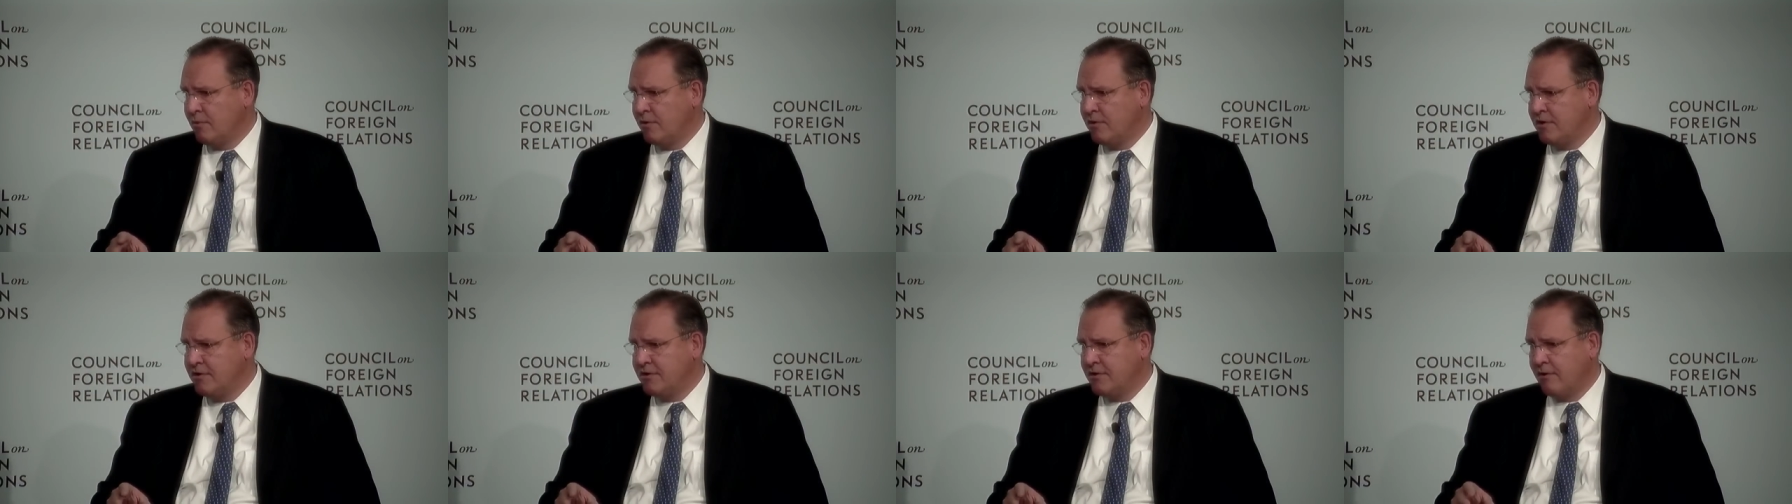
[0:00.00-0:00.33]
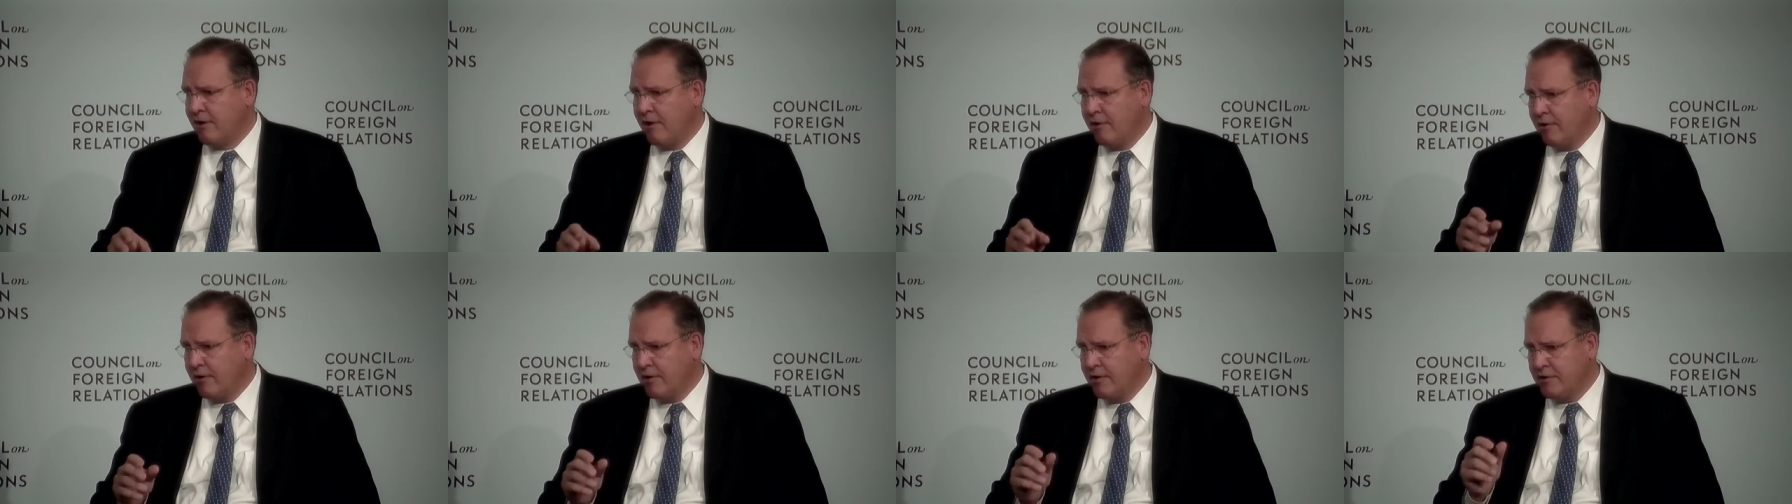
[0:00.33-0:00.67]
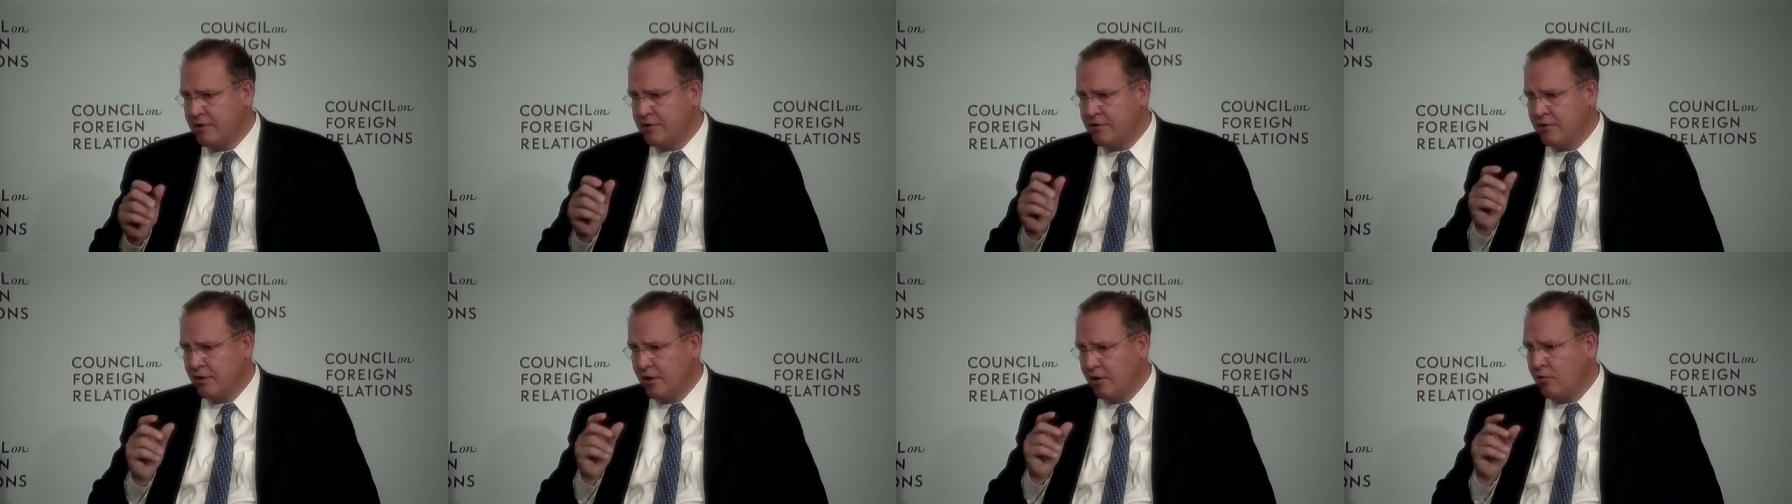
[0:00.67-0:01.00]
These are air
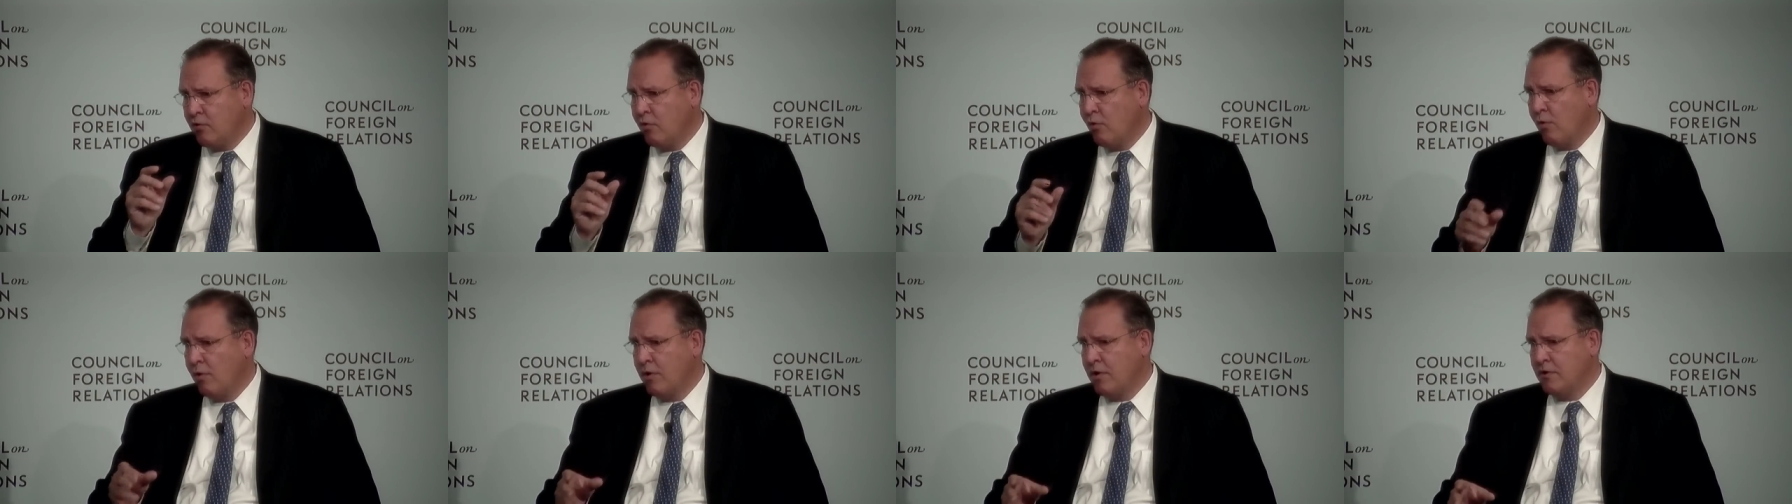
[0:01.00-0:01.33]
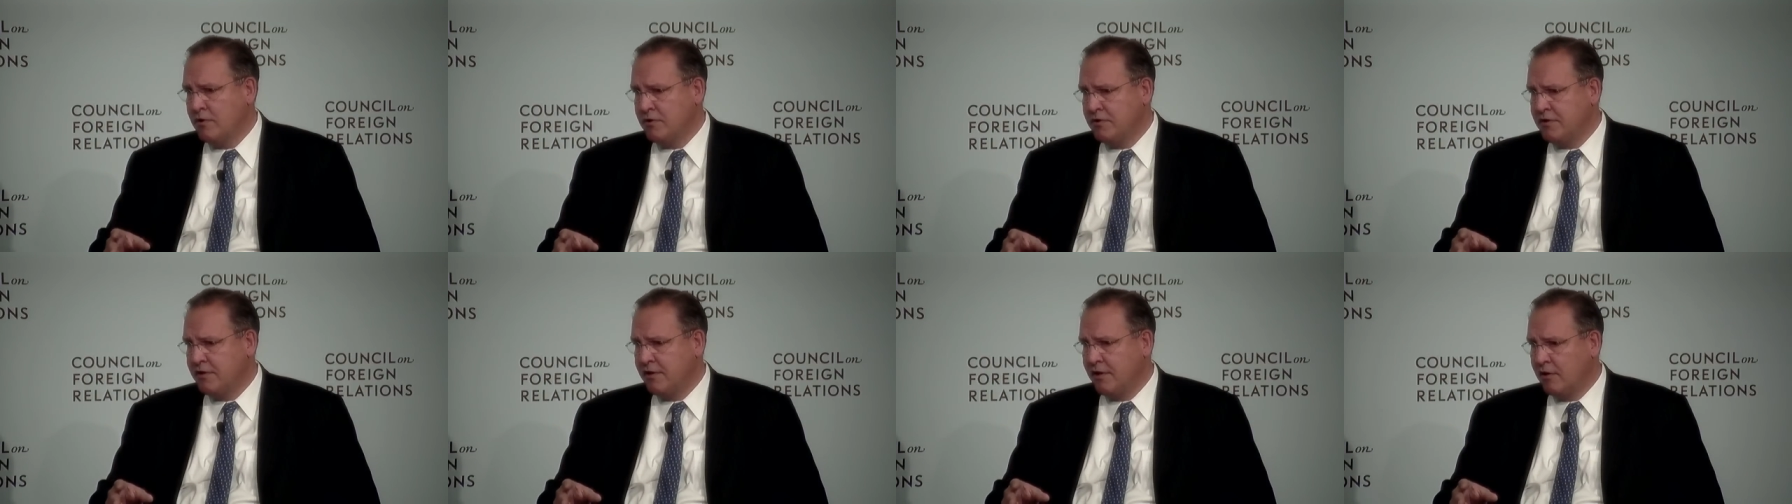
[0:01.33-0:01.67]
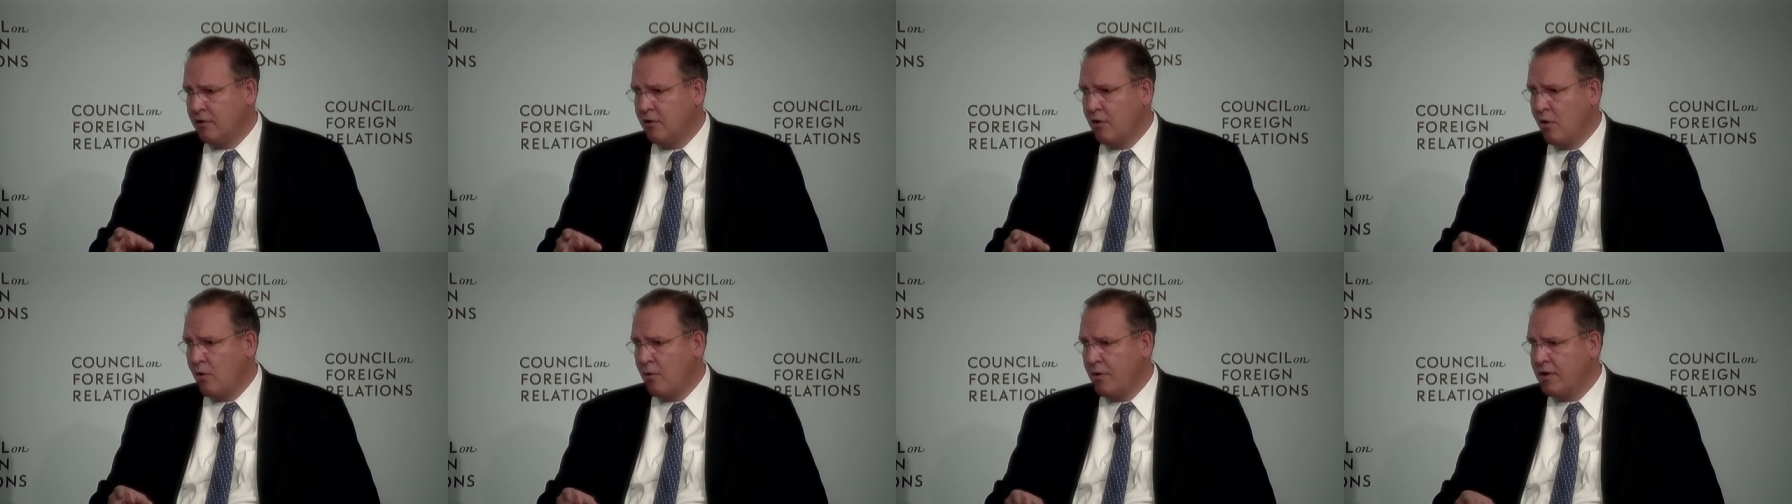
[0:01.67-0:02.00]
conditioning coils that
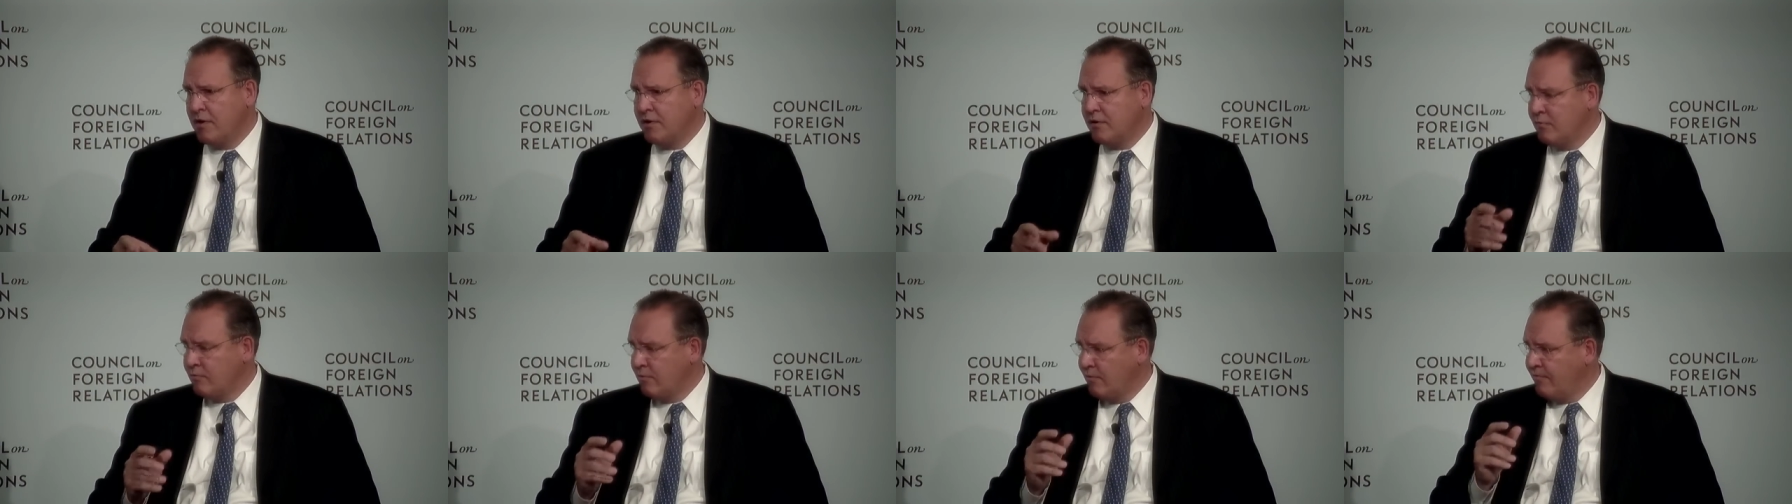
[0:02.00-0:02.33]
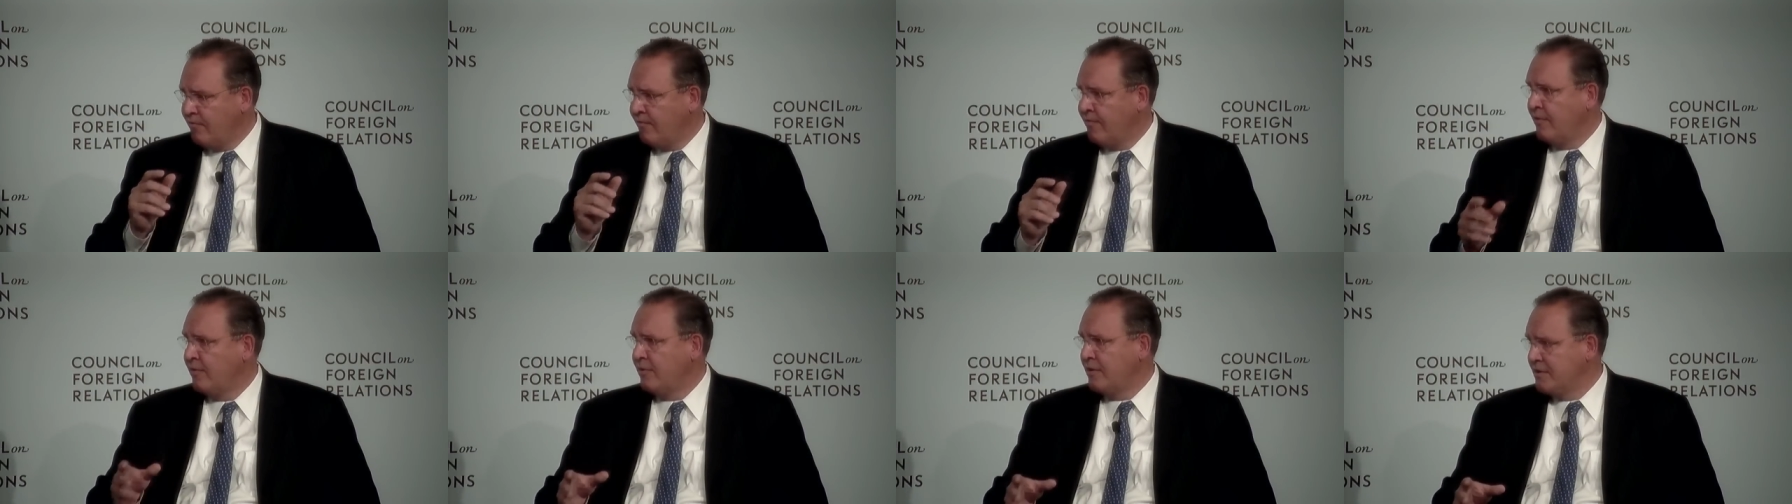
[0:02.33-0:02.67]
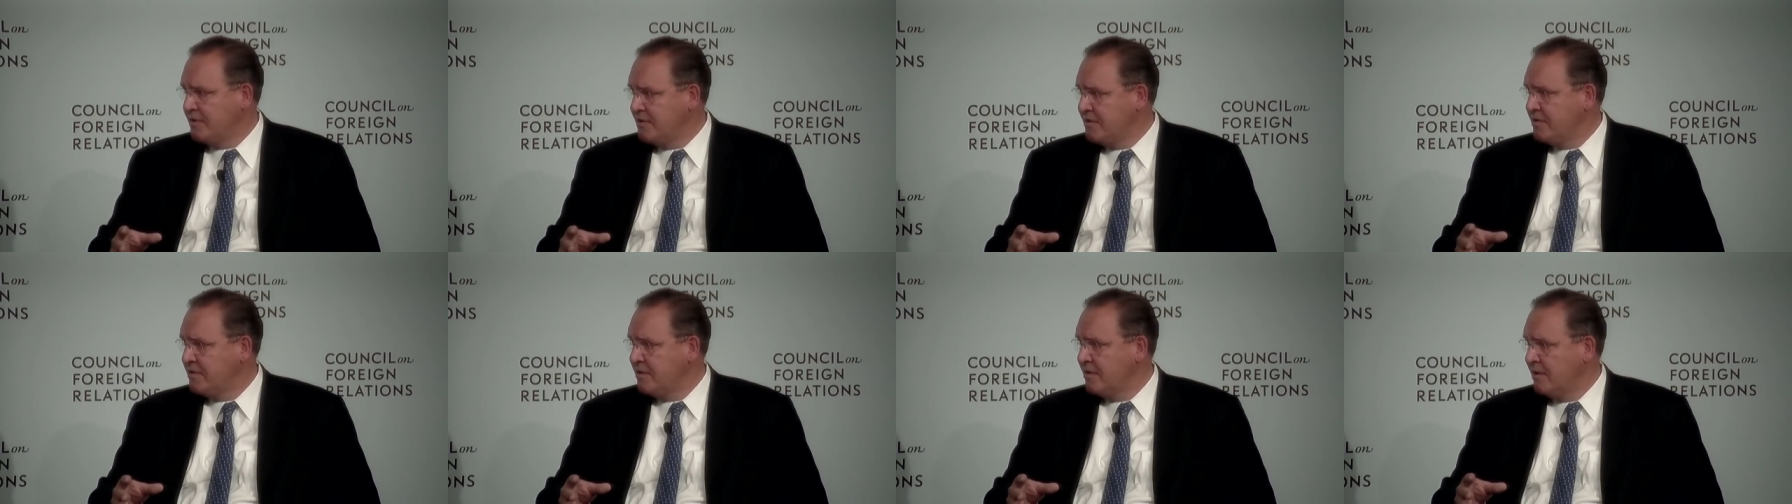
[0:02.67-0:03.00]
go into a
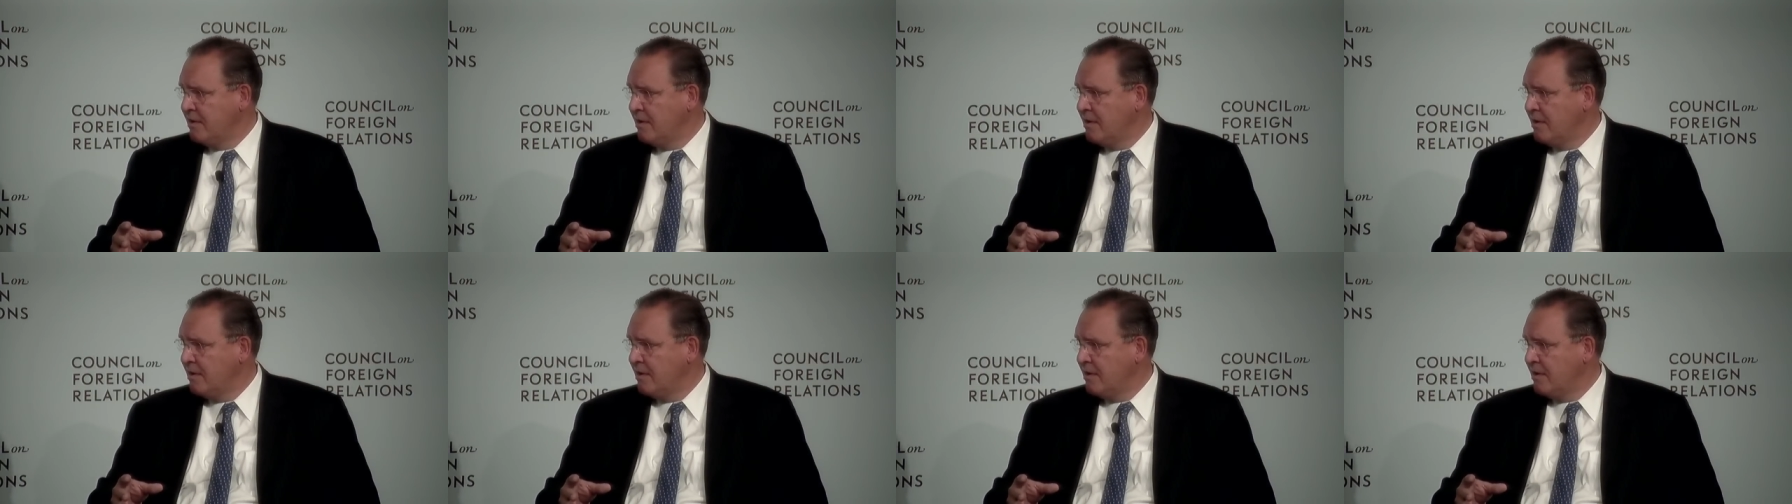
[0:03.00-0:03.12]
furnace,